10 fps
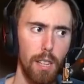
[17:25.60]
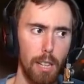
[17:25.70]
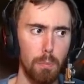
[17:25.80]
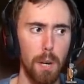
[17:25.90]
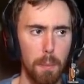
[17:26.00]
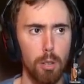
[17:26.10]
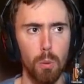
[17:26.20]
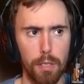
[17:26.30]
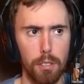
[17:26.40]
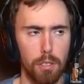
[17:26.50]
That's pretty
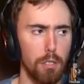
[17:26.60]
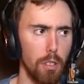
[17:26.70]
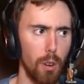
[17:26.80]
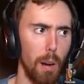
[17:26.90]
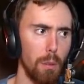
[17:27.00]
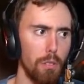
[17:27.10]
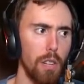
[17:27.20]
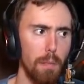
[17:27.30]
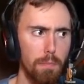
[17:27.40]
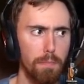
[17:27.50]
much what this is here, I would
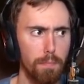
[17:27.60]
say.